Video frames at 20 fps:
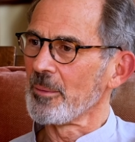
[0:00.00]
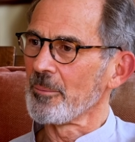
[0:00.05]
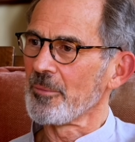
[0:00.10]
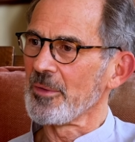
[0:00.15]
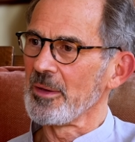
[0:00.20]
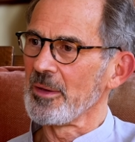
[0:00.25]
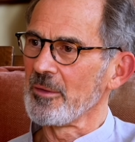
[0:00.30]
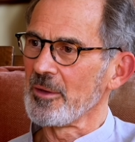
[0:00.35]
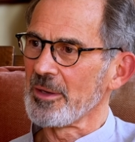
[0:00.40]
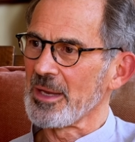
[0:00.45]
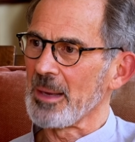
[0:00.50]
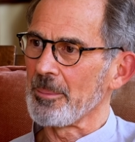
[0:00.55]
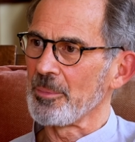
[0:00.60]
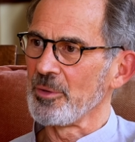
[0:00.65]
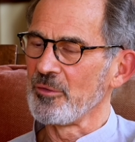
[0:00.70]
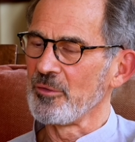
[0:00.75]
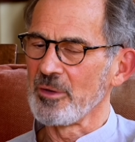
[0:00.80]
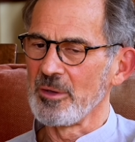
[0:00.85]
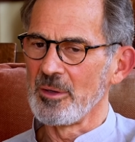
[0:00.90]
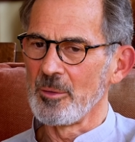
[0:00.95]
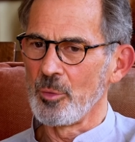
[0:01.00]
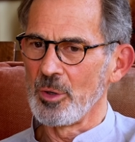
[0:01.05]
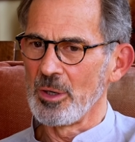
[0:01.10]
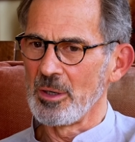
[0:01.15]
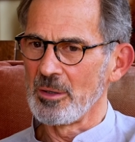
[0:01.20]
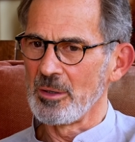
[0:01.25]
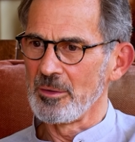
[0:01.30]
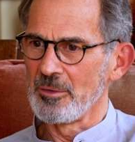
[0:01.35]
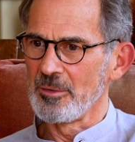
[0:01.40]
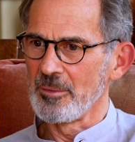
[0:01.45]
something that happens in the
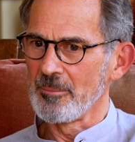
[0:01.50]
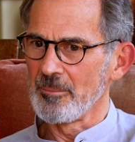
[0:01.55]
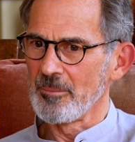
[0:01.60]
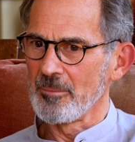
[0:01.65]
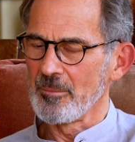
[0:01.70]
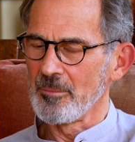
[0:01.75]
world